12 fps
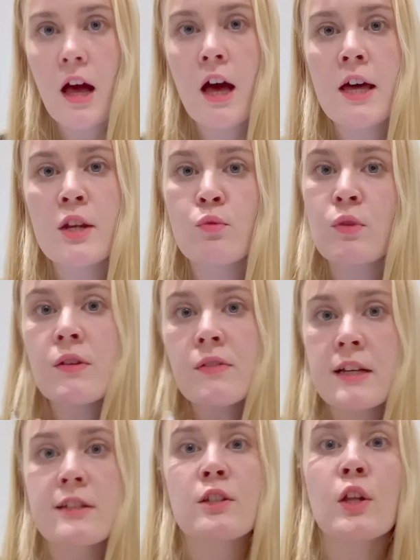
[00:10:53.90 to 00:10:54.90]
And
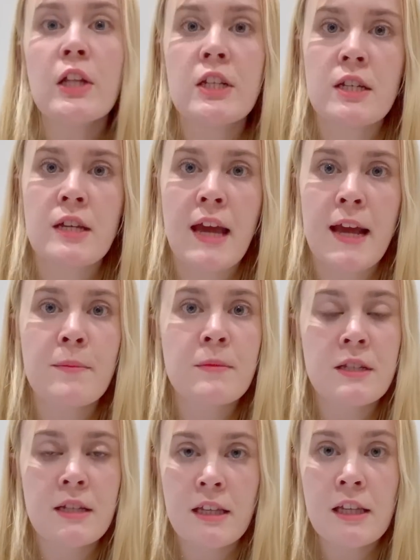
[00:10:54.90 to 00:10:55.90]
reflexology
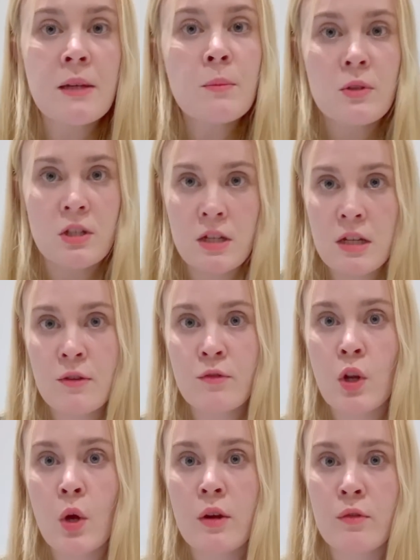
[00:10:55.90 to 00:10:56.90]
aims to keep Qi
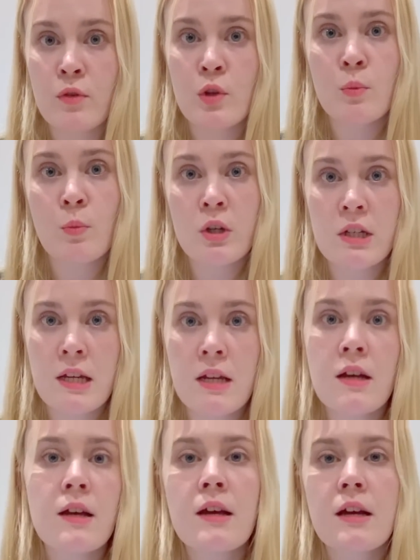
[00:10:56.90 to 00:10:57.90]
flowing through the
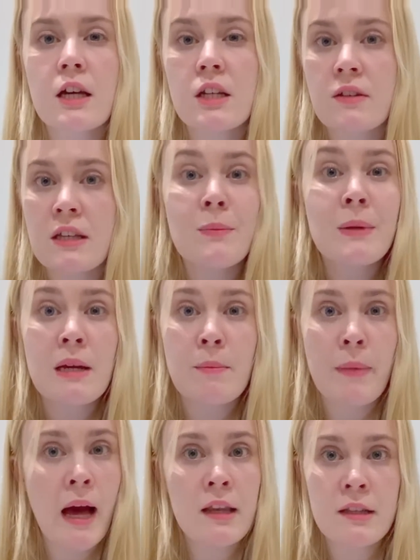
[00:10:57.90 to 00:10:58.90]
body, kind of keeping
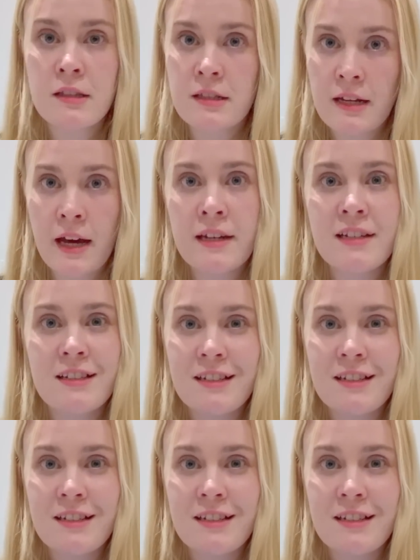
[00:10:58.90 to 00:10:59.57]
it balanced and